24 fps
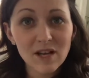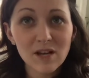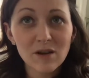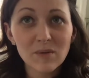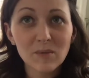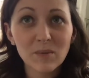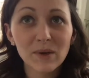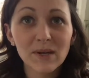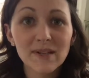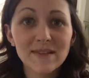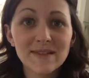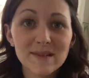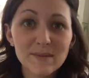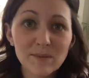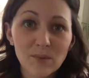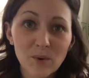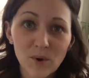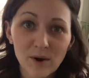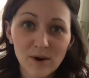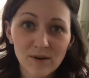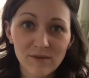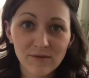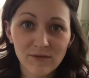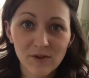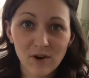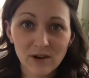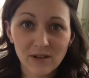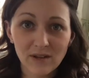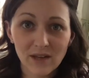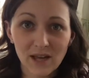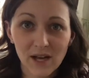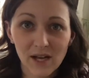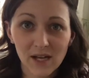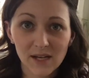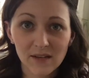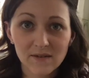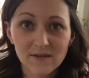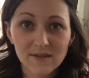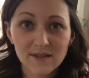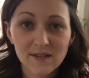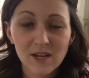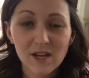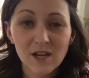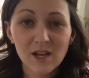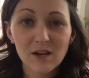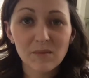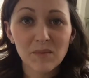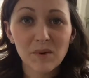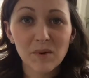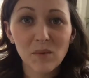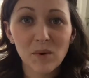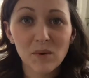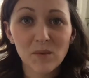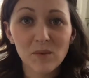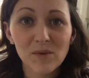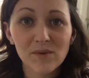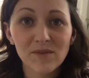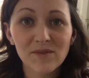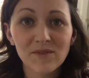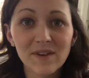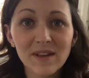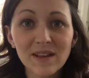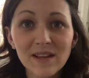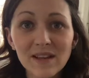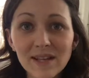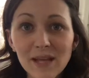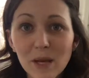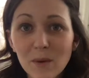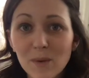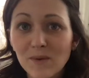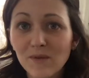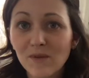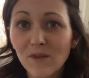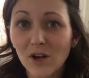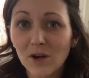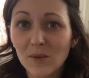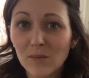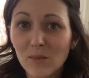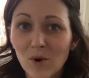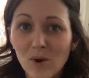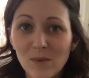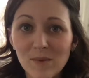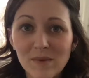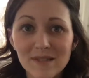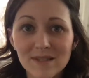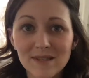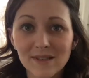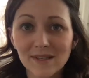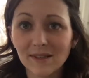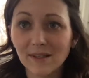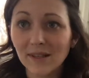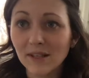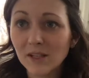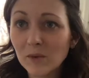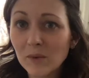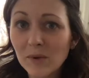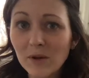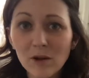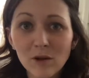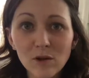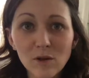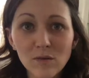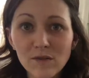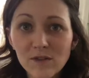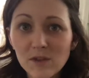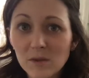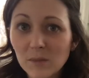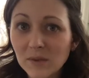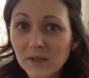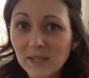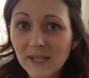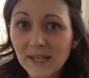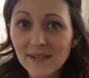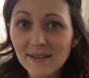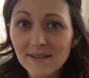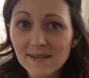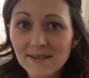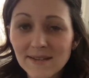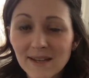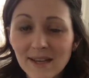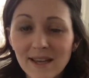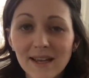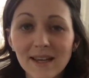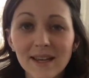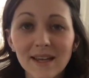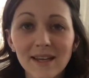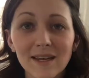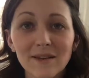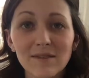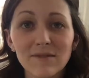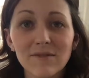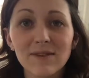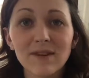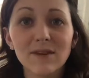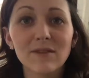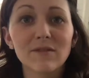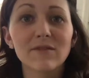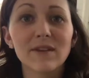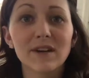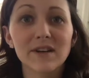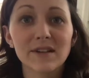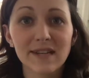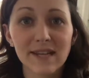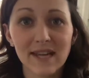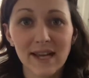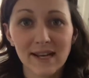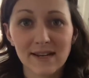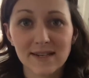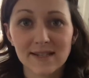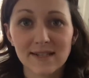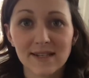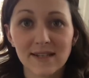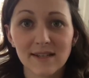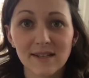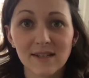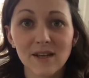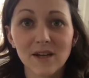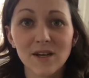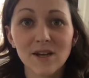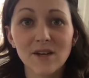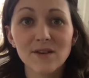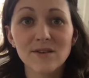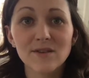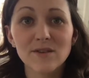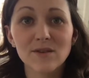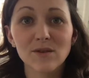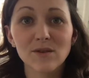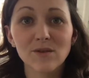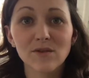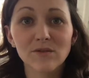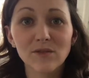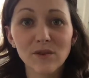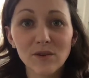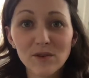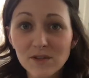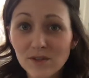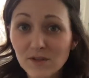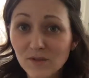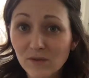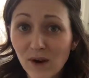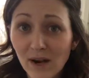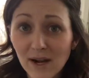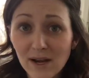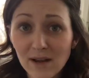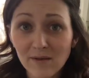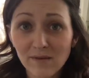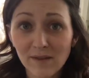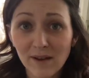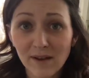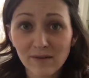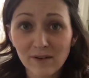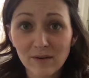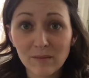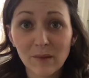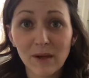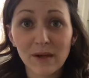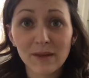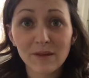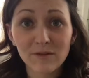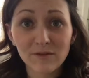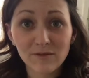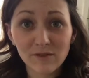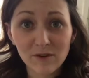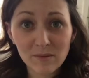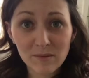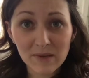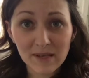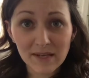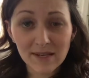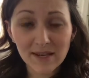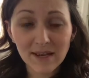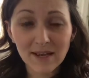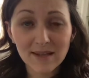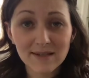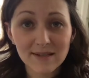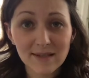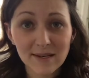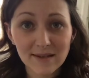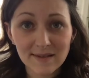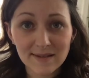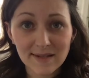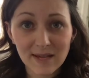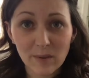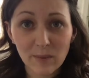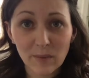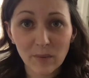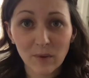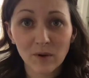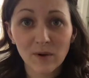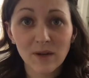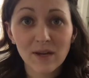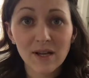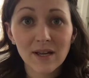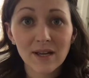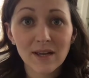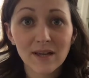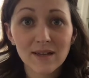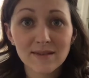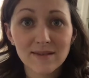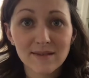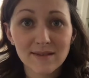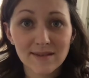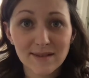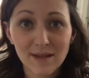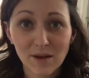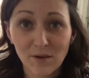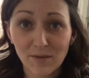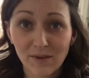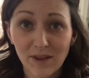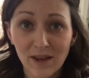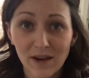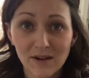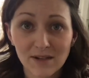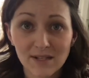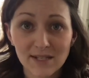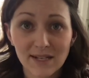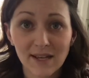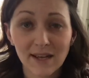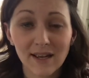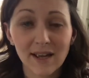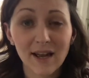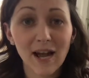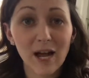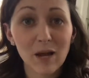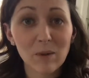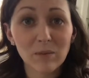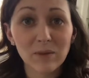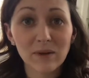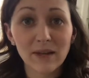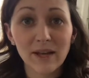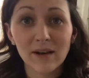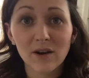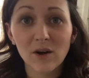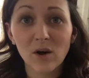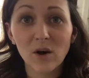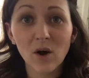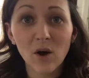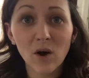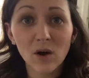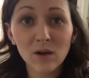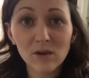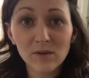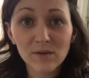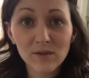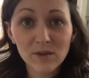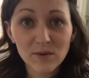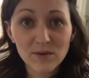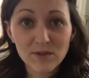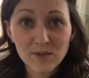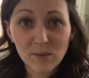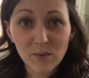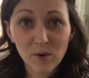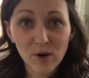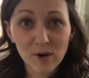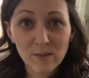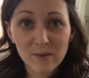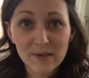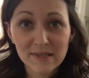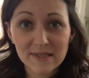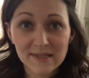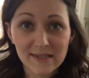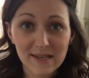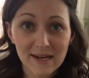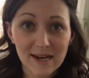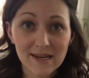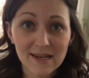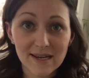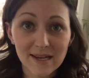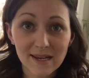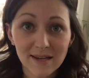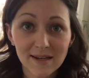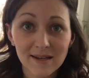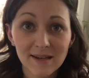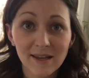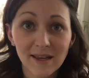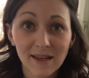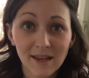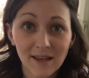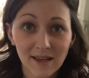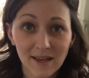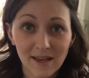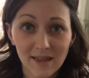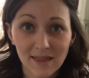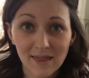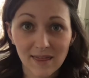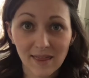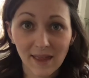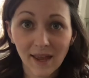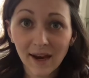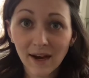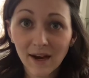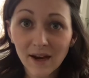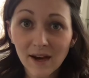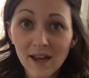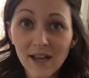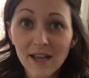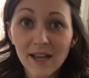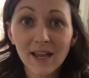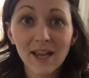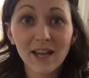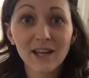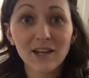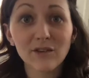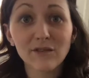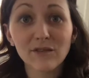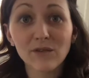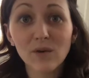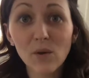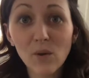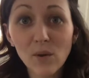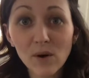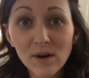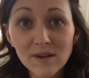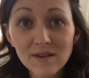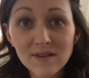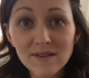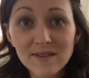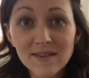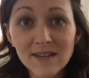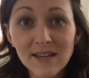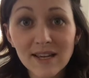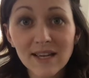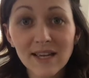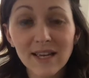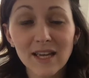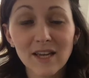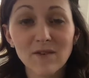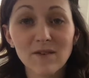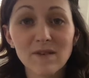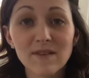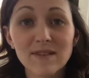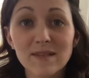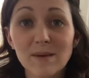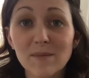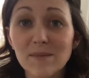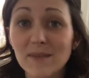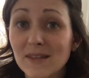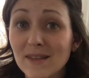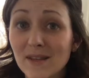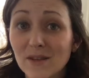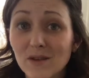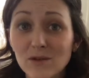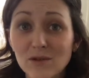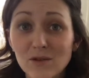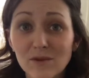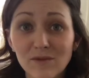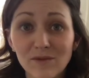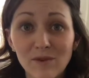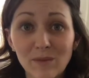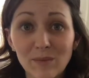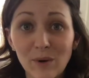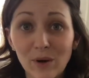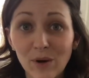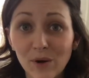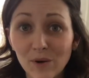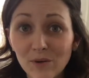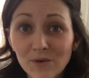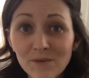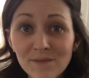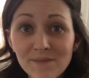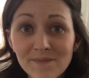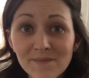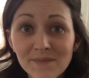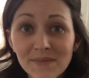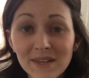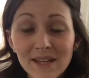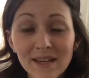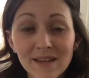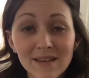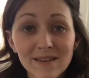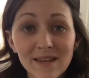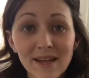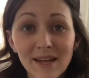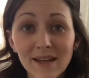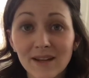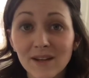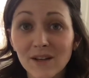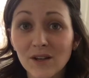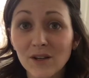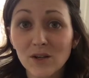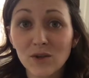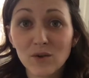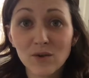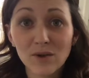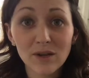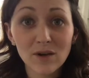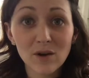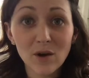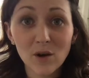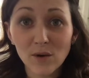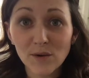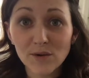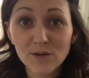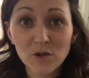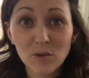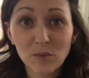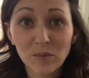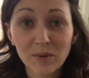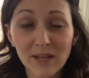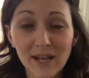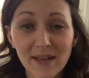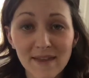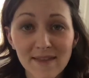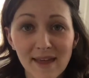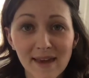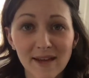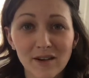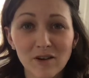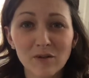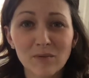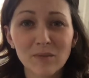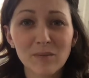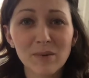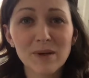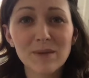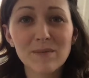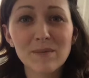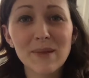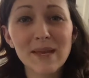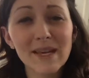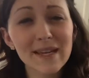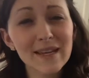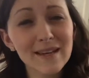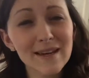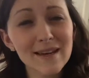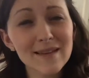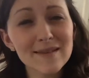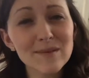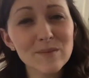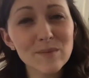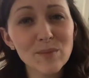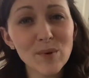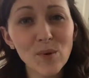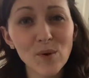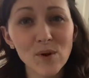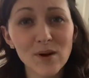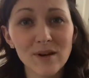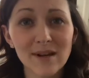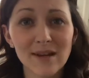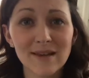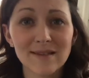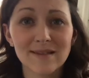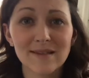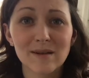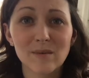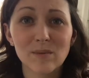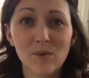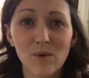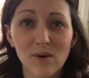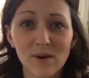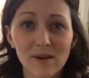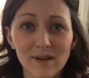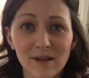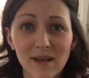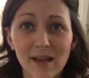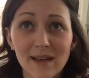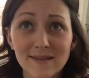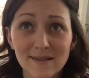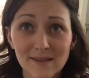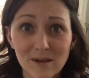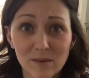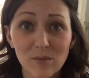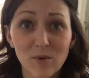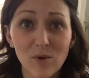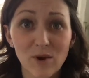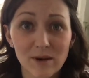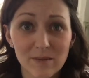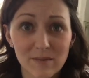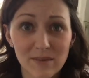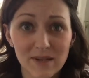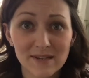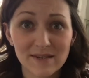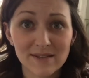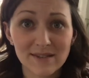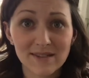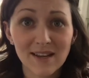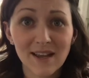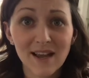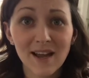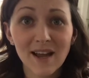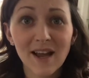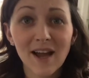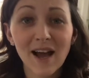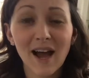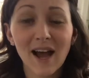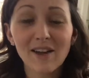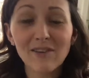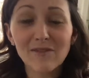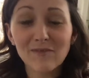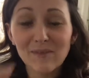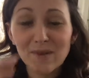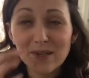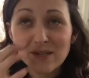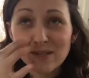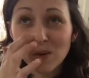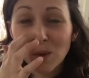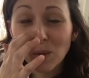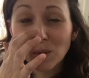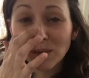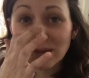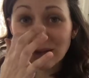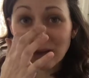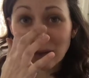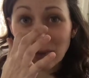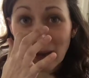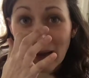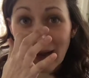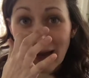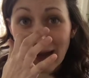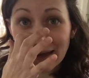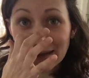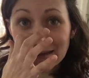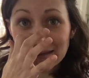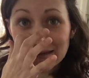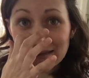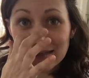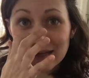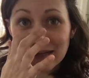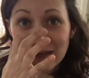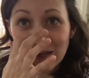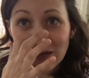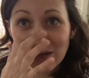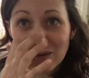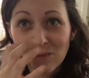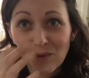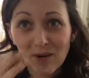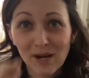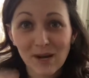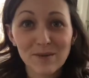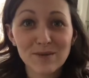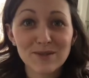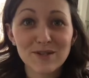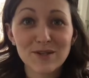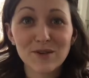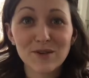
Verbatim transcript: but it's important for our lives. But when we're feeling like we've got appointments a little bit all over the place, it can feel very hectic. So the first Friday of every month, for me, as an example, is a self care day. I plan all of those appointments that I need in there. And of course, if it's something that you do from home, then you can also plan that out. But make it as important as an as an appointment. I've been told in the past when I was in